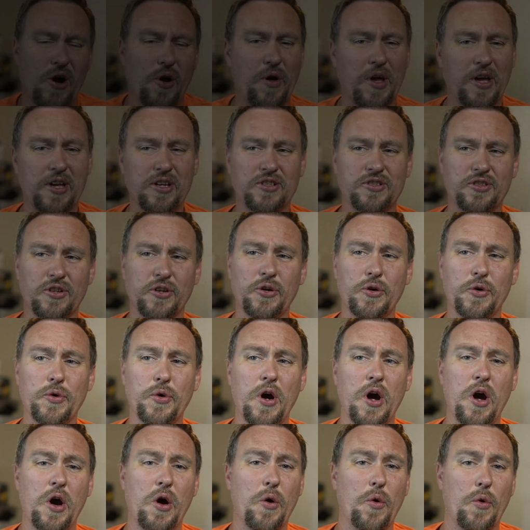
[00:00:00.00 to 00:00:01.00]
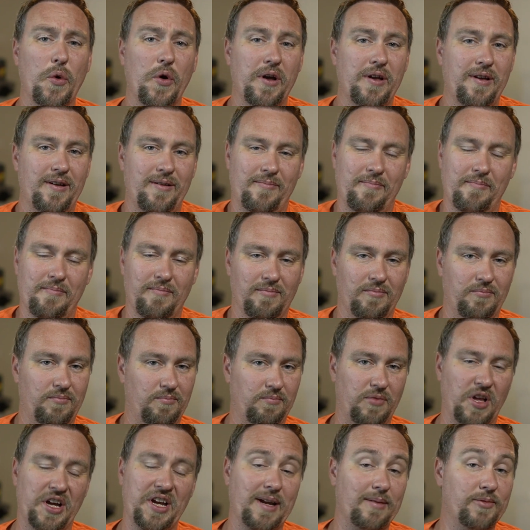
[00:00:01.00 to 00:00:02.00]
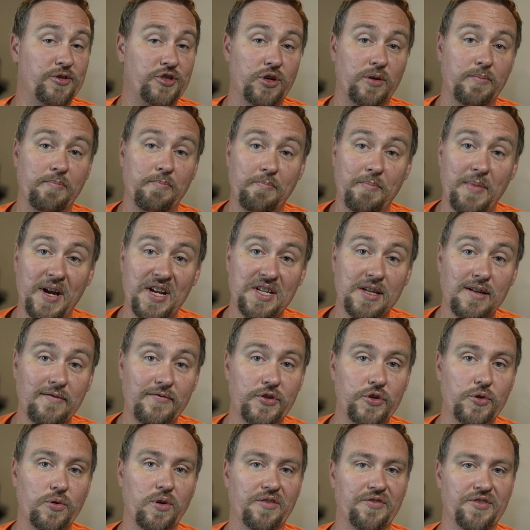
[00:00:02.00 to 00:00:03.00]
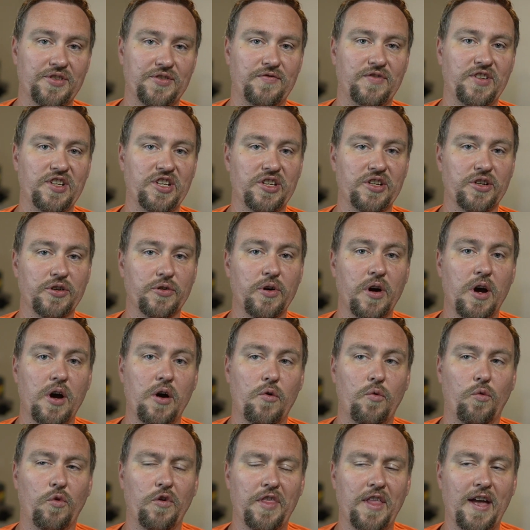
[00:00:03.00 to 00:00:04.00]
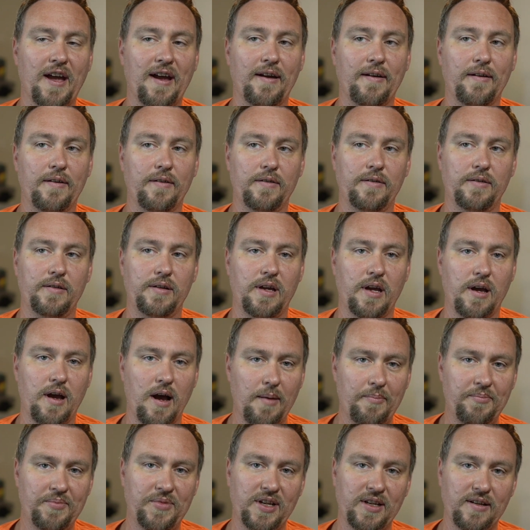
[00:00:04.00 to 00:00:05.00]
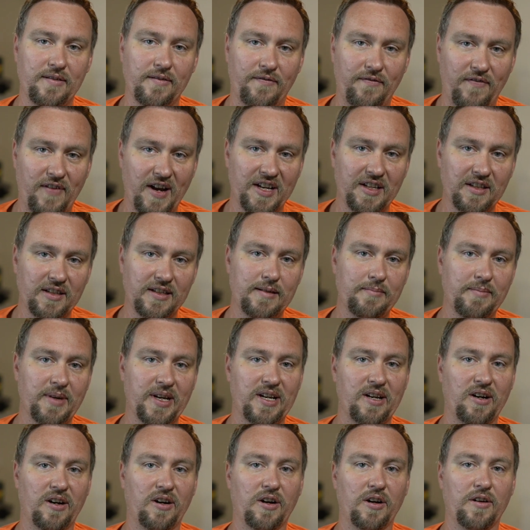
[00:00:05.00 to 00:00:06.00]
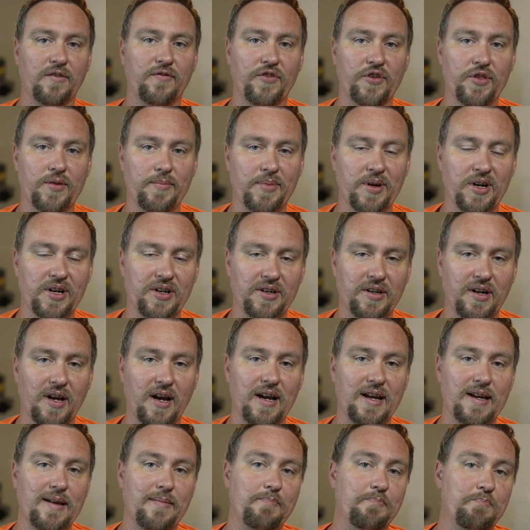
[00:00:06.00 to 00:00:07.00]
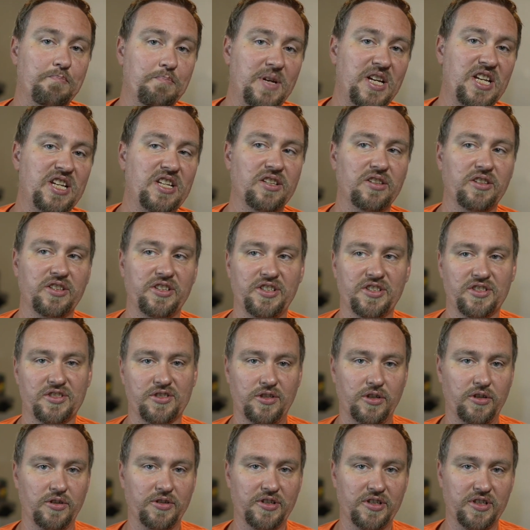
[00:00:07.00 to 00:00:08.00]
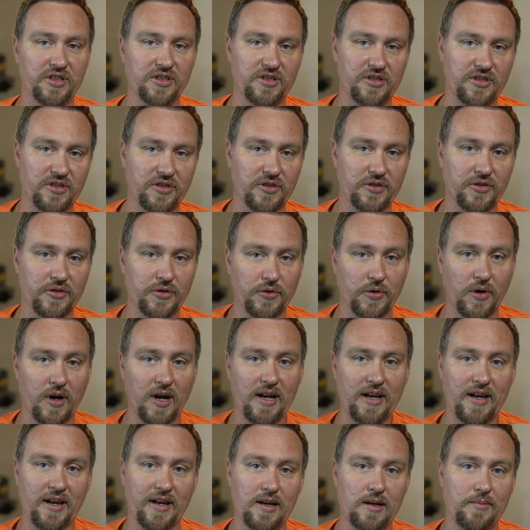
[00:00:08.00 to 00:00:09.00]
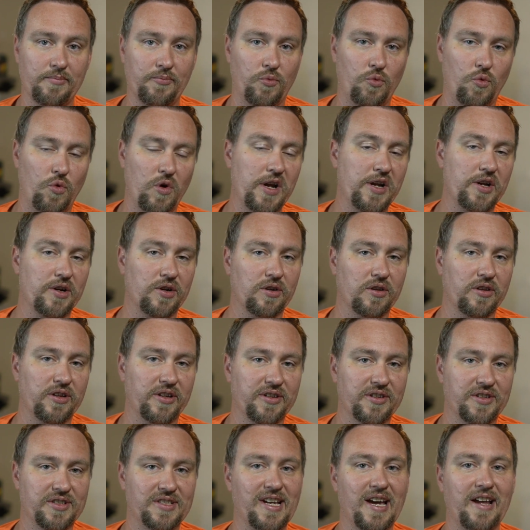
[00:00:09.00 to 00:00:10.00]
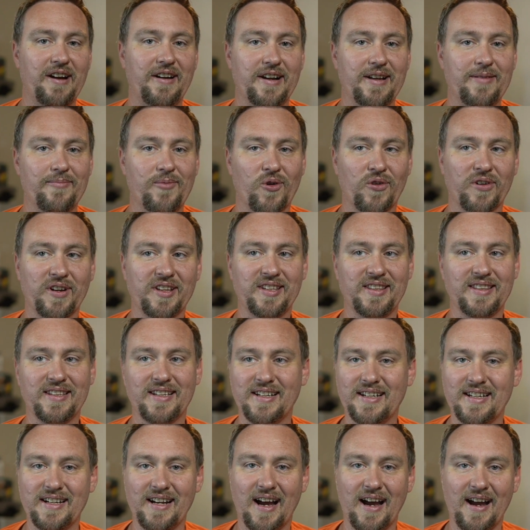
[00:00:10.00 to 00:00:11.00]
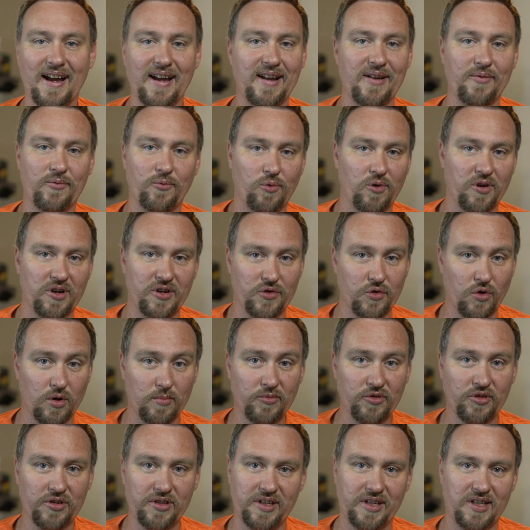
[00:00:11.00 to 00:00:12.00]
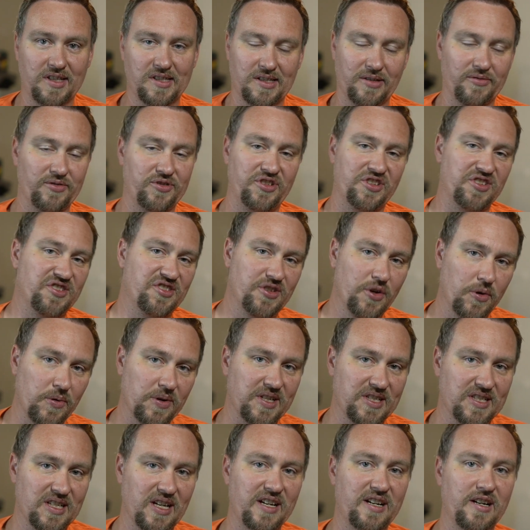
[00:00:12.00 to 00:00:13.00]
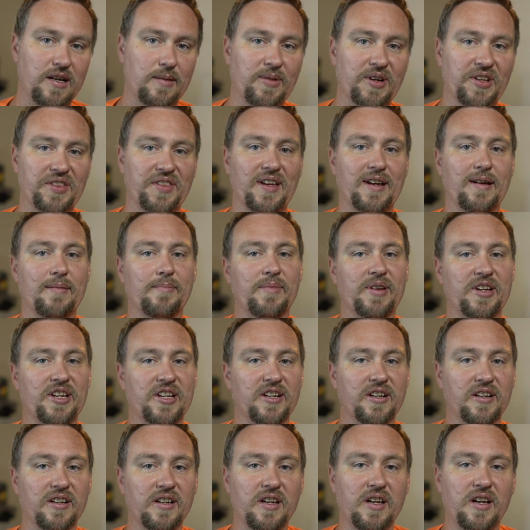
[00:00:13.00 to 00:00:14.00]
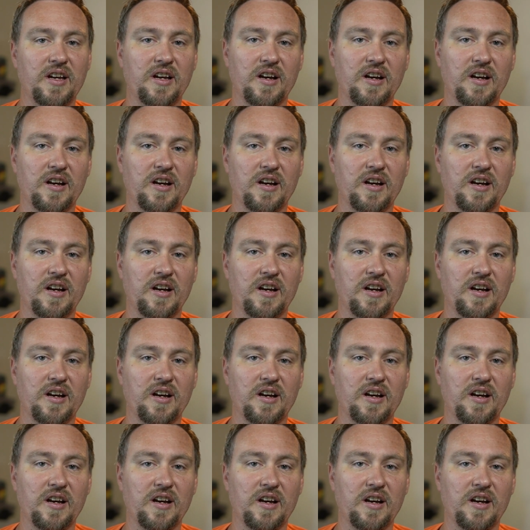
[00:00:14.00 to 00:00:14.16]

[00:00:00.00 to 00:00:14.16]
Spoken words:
Okay, so like I'm sure many of you on this video, when that update finally hit my car for the button, I immediately installed it. So I got up way earlier Saturday morning than I would normally because I was just so excited about that beta.